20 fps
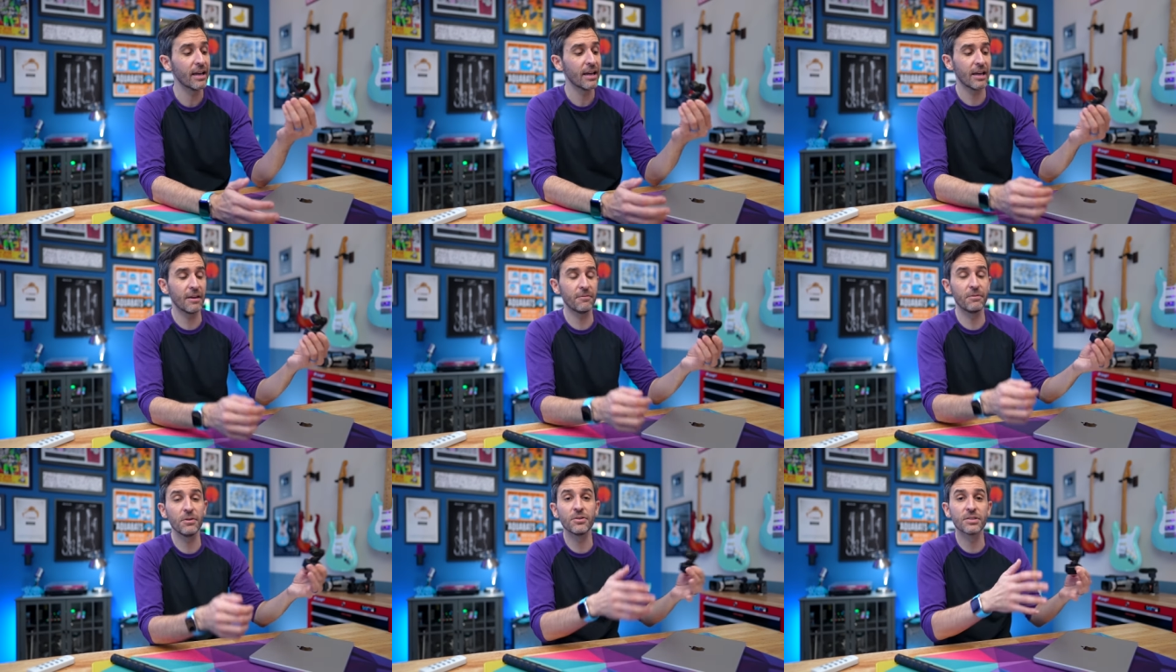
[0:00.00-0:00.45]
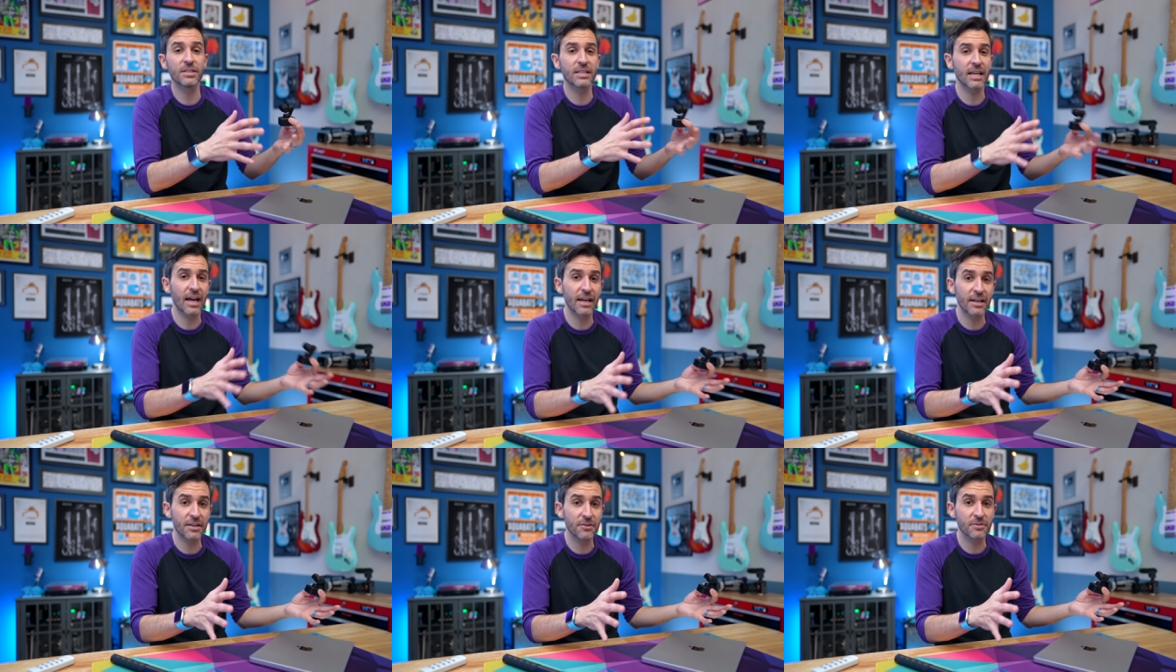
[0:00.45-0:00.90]
If you
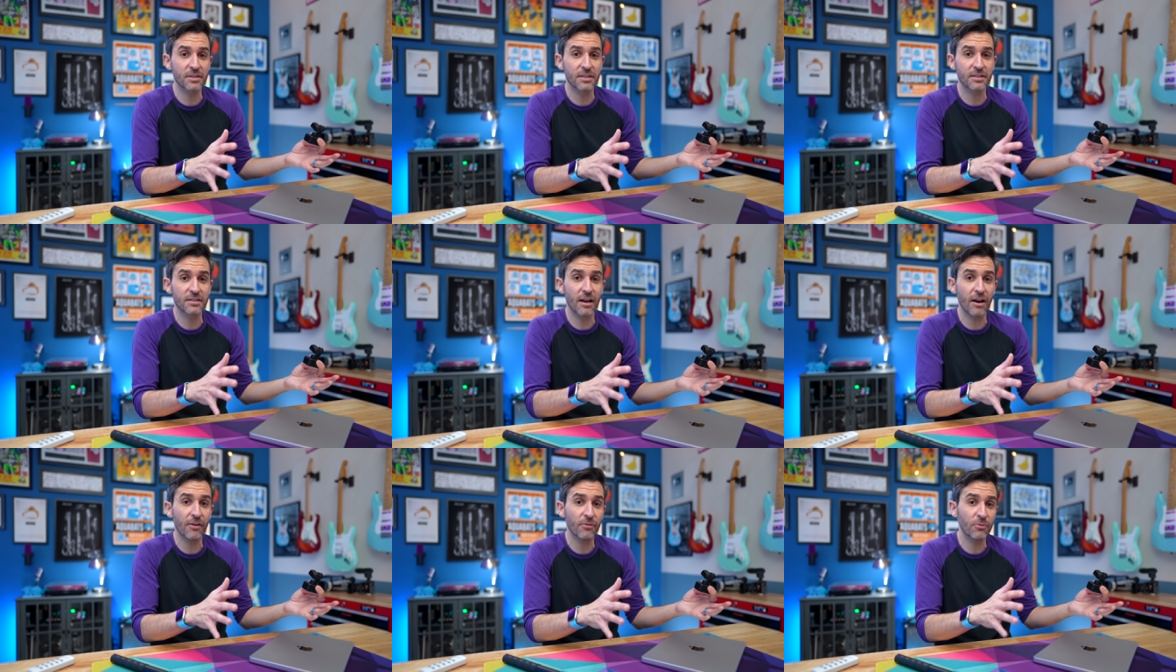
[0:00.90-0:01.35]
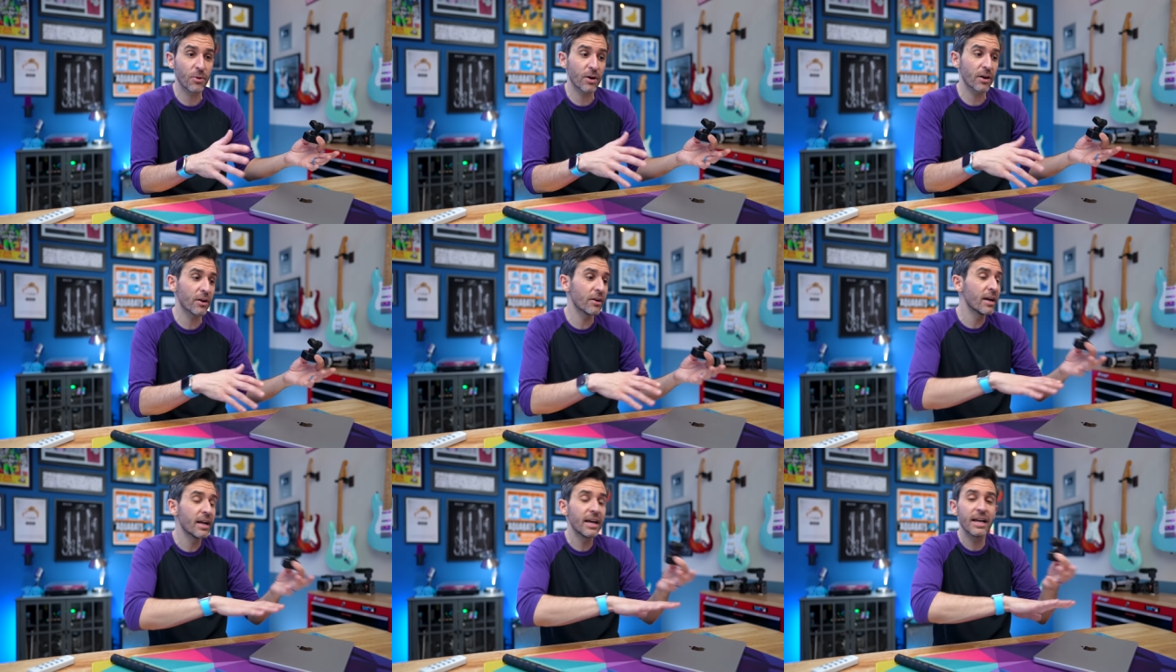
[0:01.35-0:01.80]
decide to use the
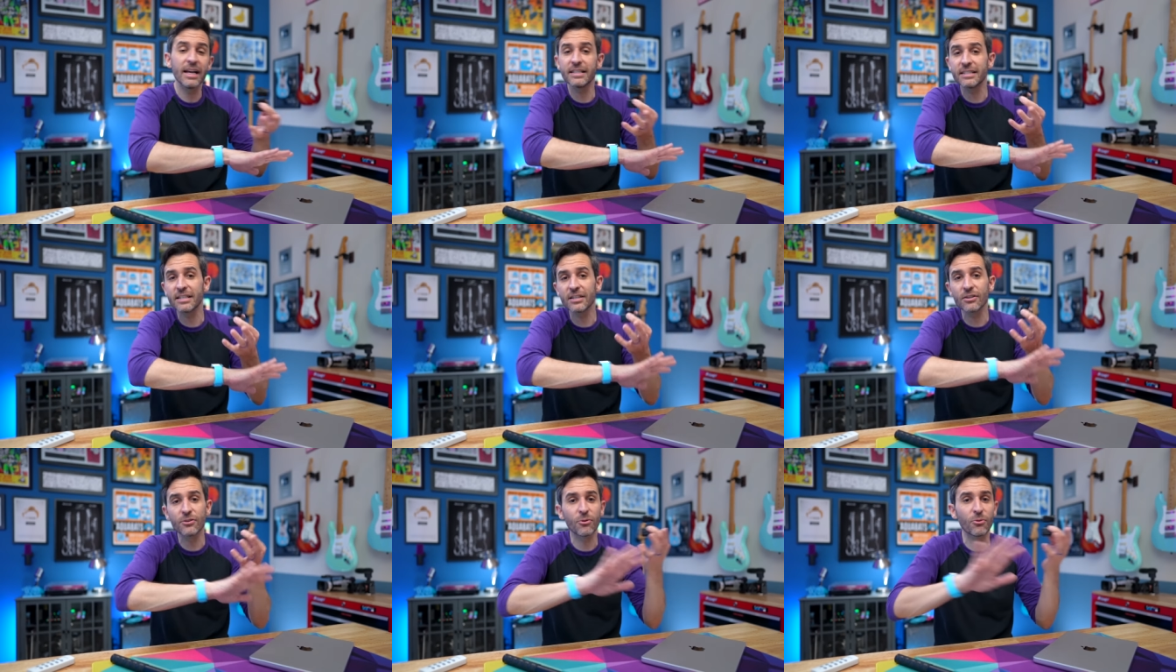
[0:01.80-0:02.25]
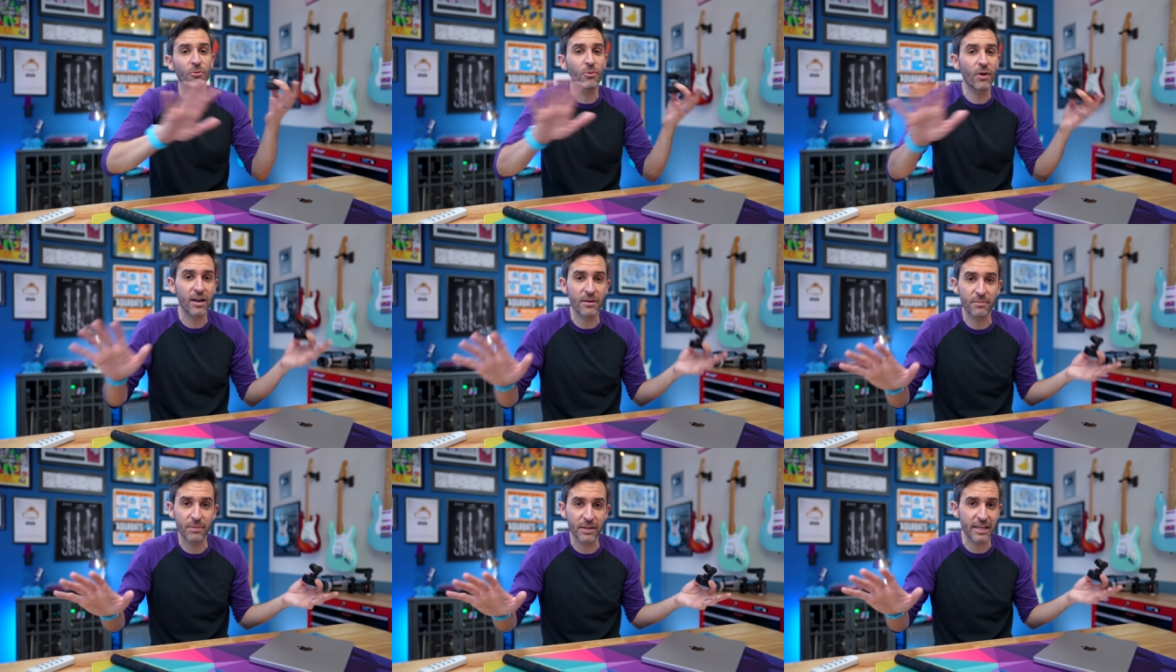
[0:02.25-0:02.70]
software, it's
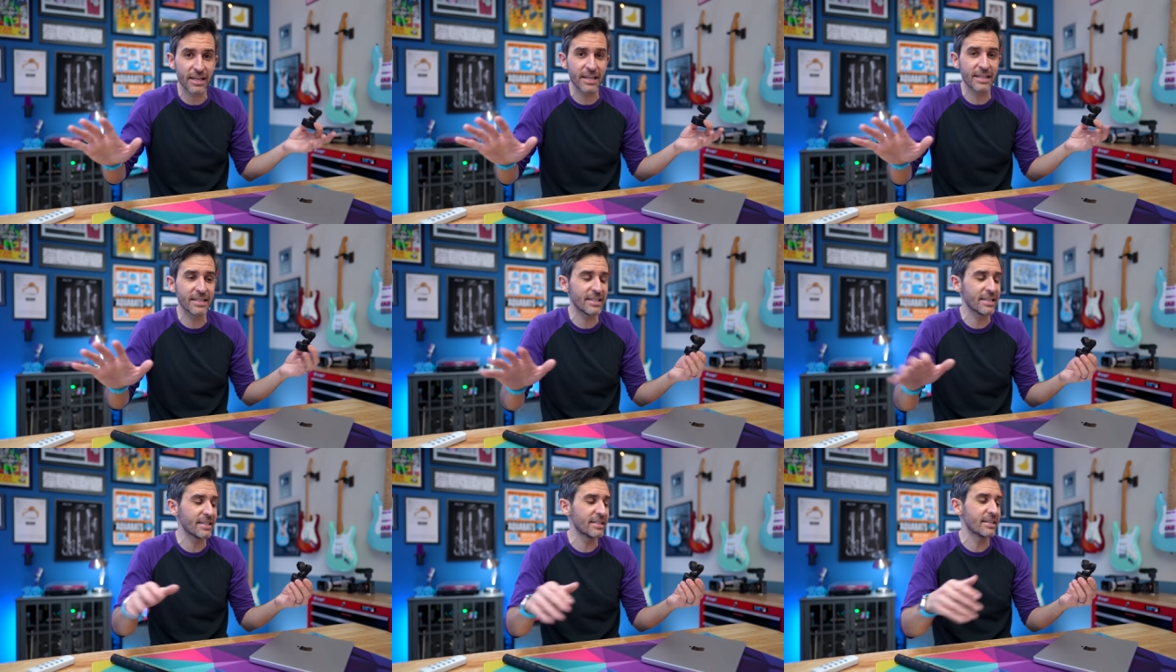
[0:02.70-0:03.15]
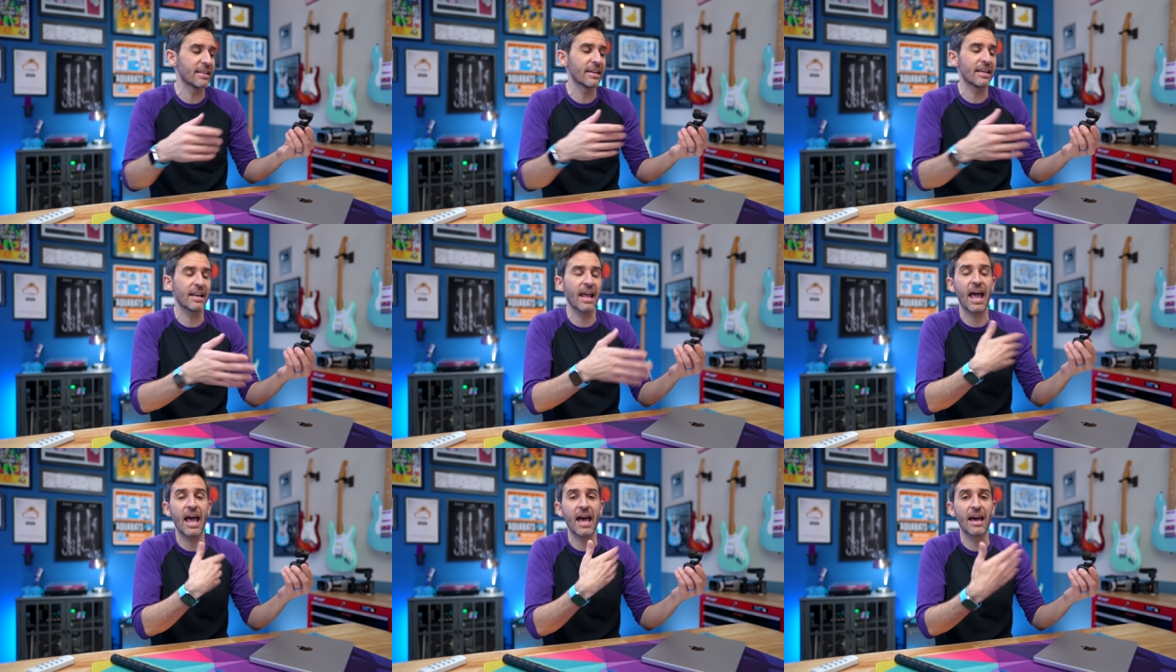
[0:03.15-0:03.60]
incredibly easy to
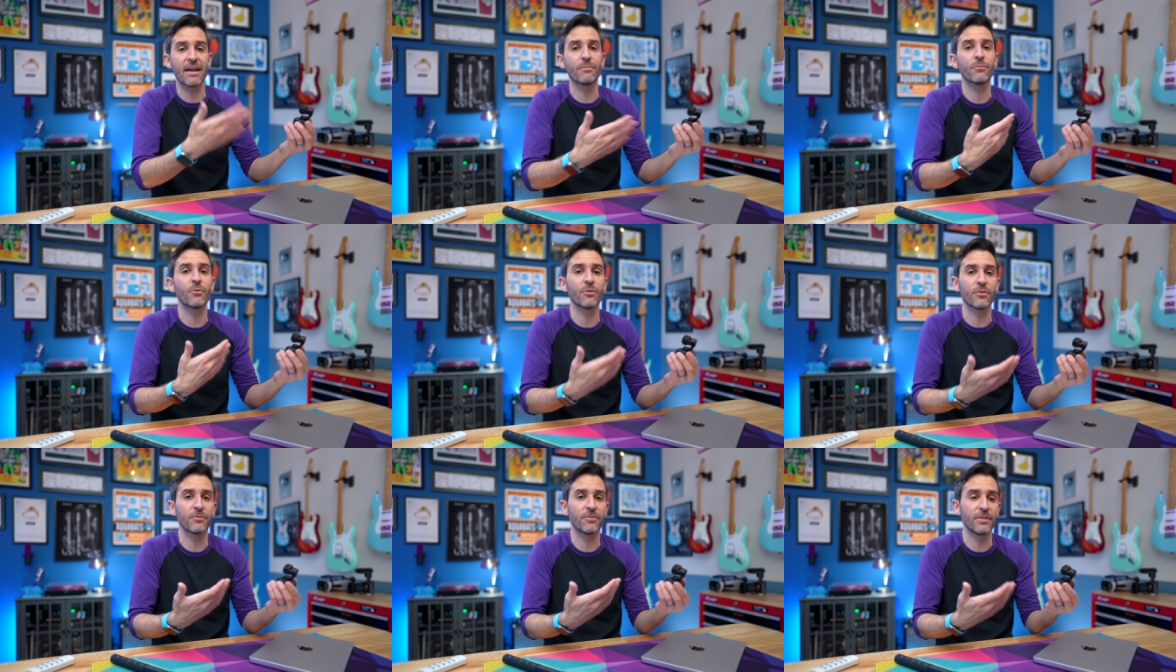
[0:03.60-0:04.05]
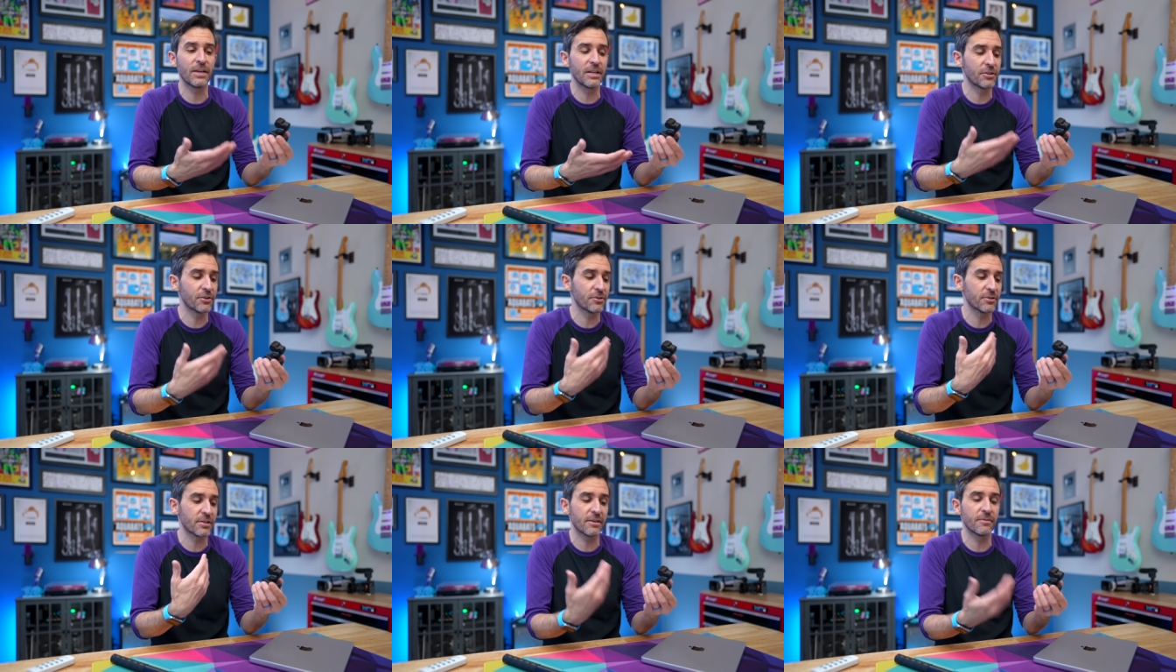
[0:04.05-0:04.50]
then add more
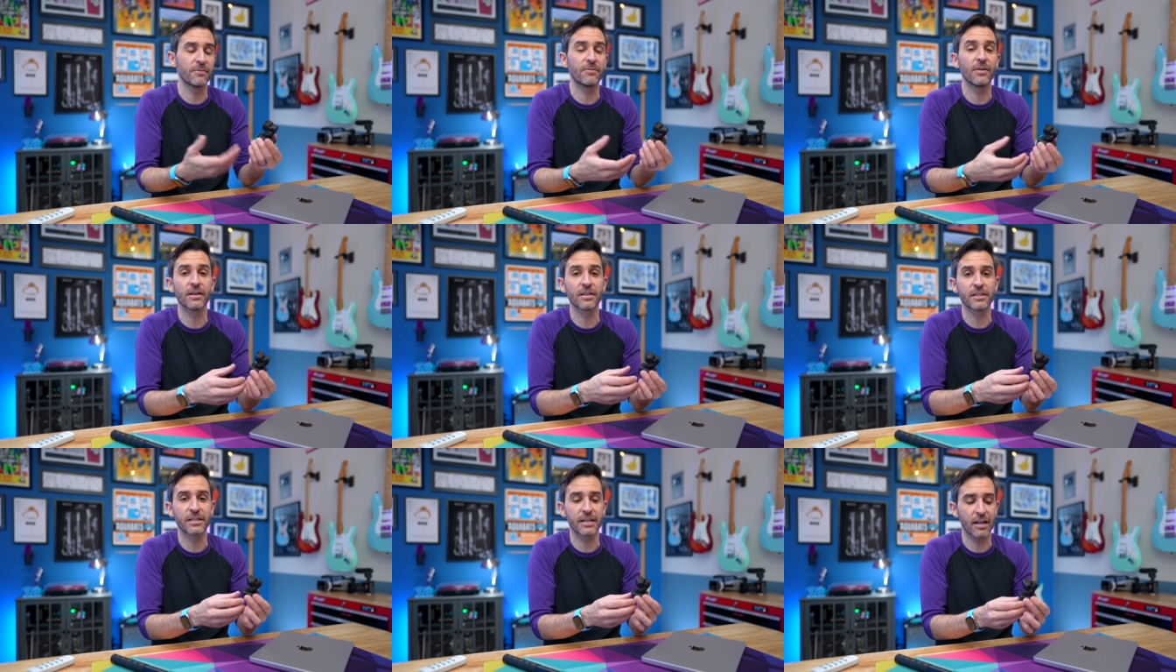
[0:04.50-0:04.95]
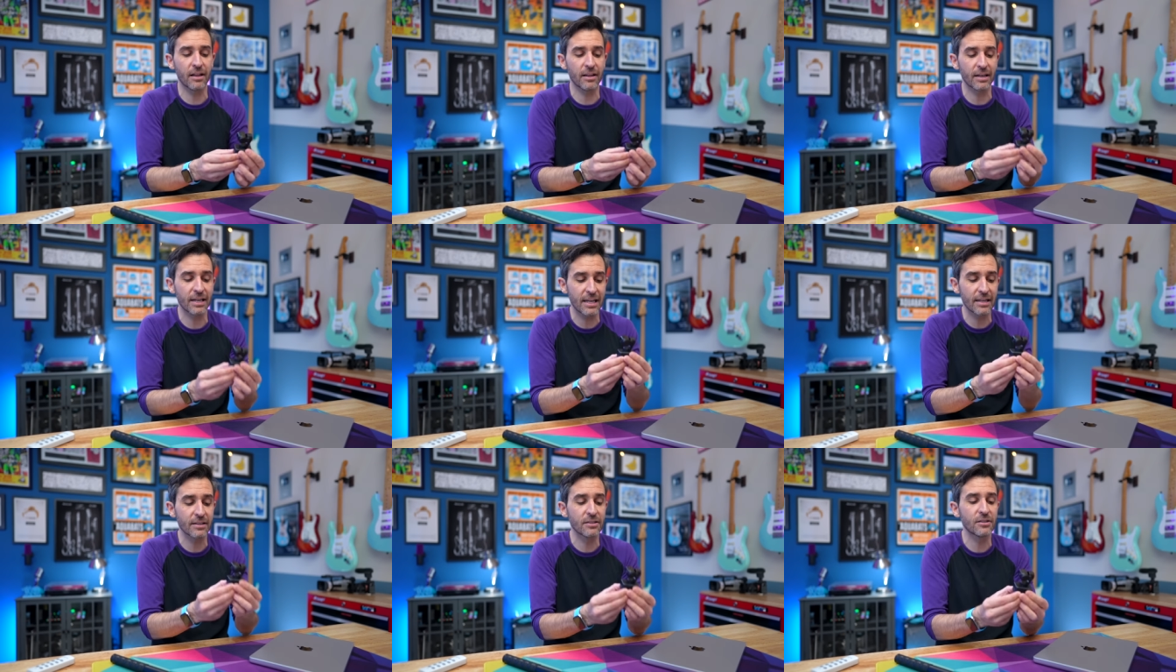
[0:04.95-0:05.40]
features and
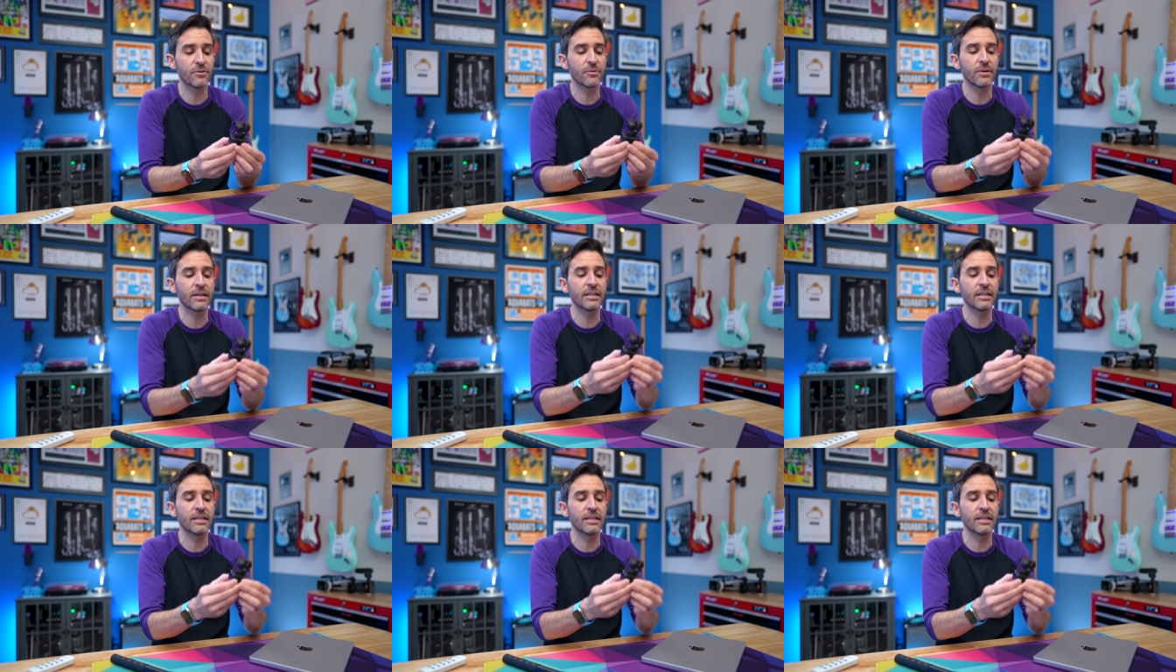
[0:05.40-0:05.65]
functionality into